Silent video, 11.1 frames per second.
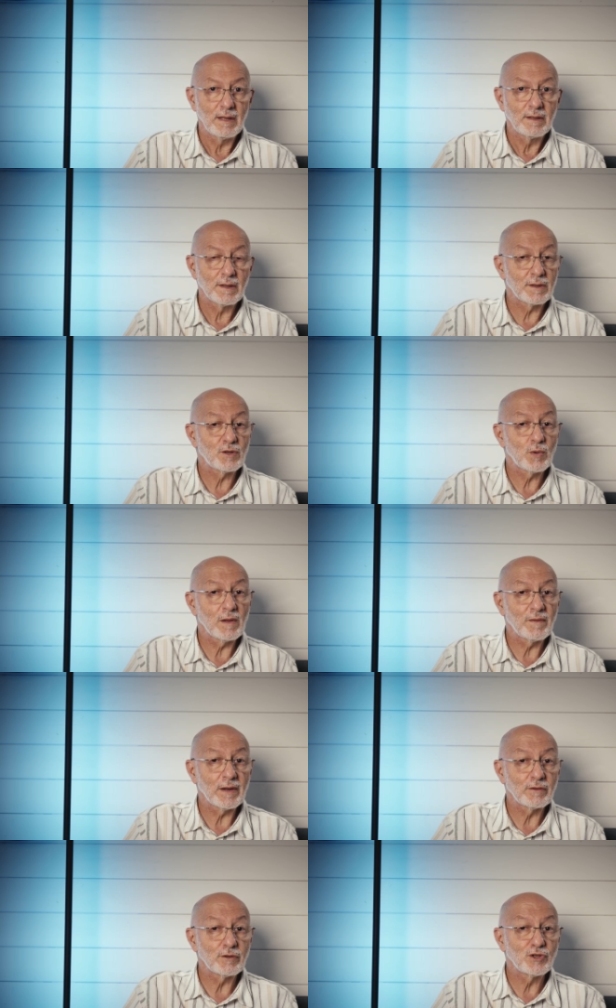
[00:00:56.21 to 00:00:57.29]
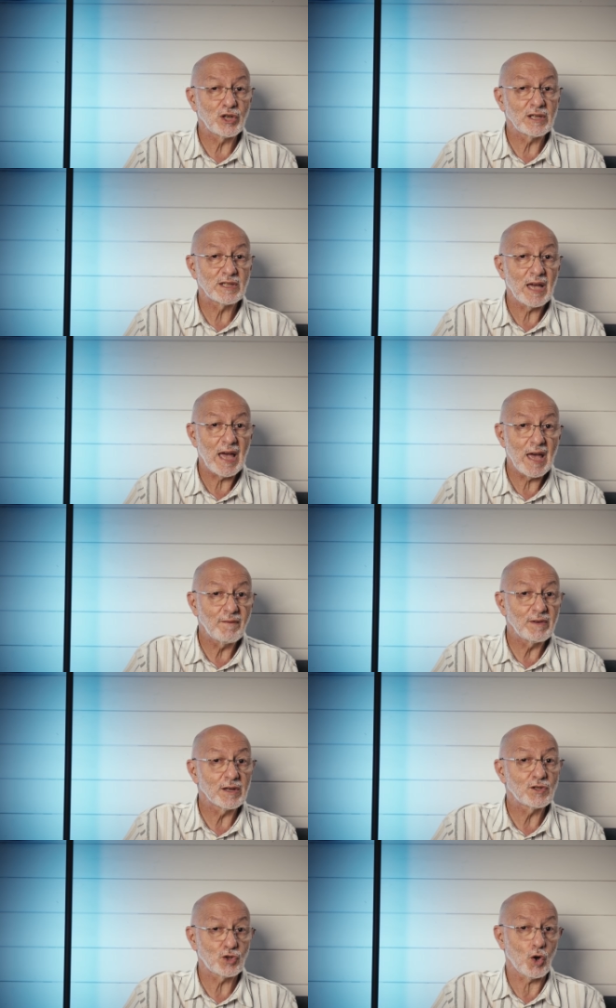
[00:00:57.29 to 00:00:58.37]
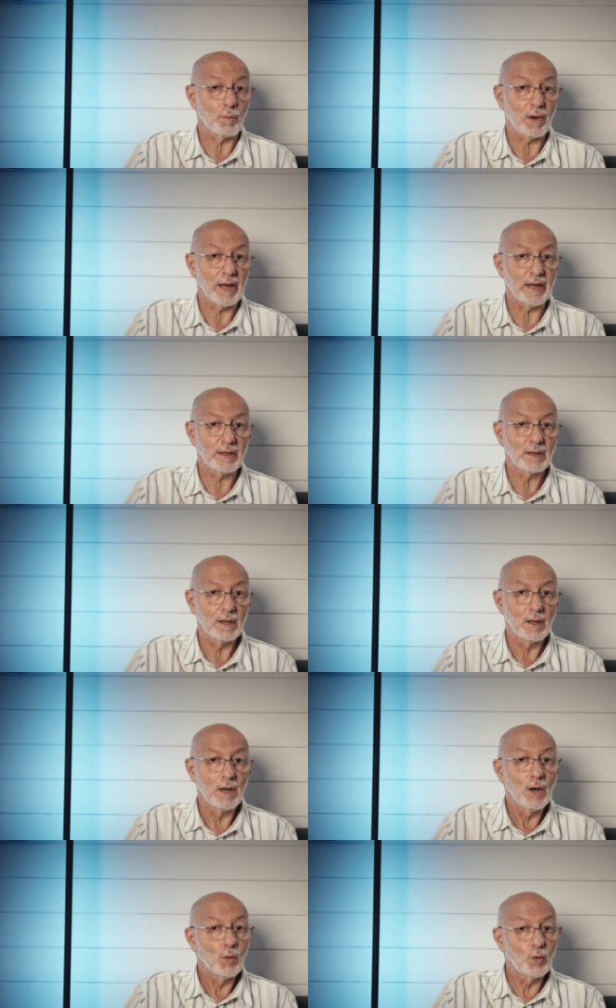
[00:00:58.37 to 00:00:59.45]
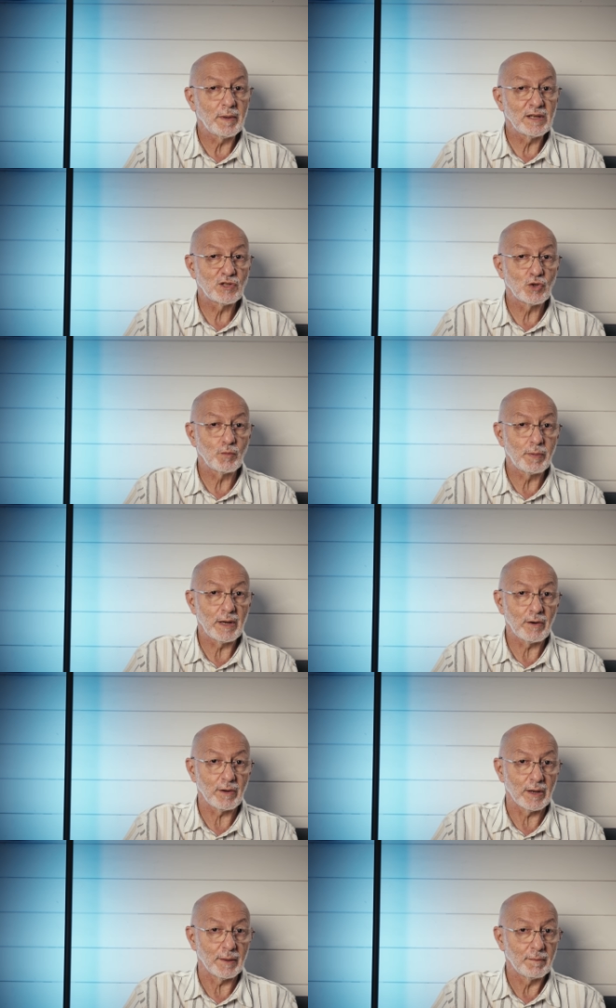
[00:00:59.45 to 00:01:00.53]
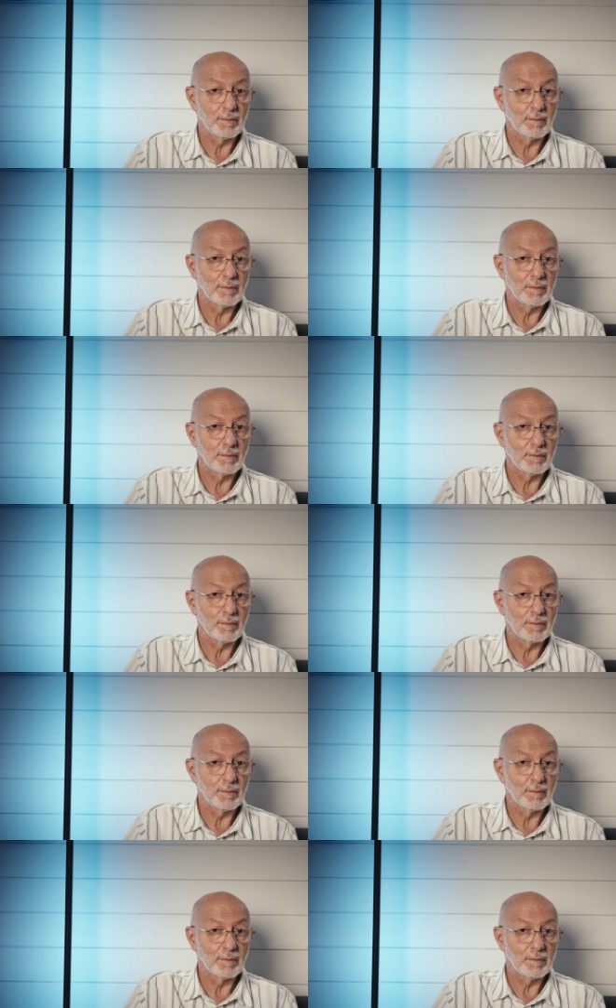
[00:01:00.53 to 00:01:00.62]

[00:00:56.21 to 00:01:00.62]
that the 1200G's heavier top plate would be superior.